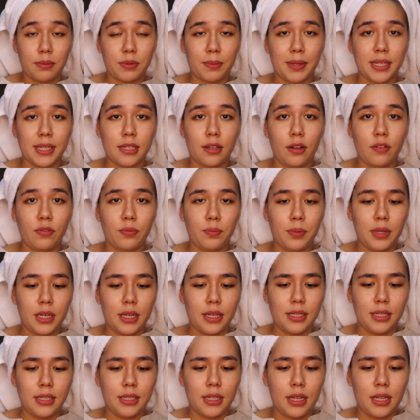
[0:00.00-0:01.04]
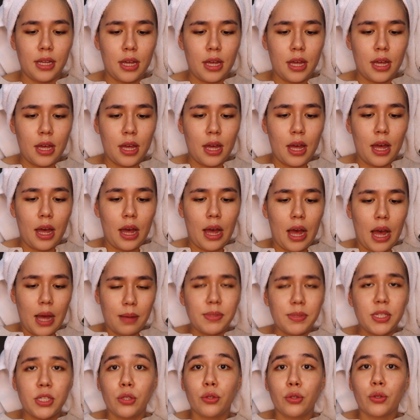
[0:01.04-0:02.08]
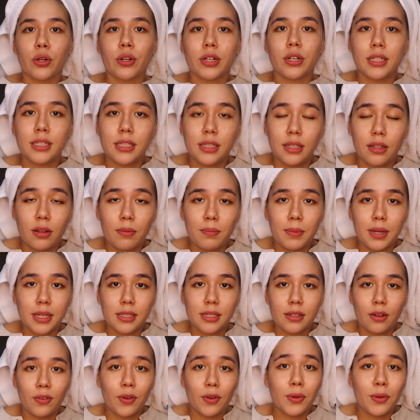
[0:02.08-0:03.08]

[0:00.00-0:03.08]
myself, because I'm still learning to love myself.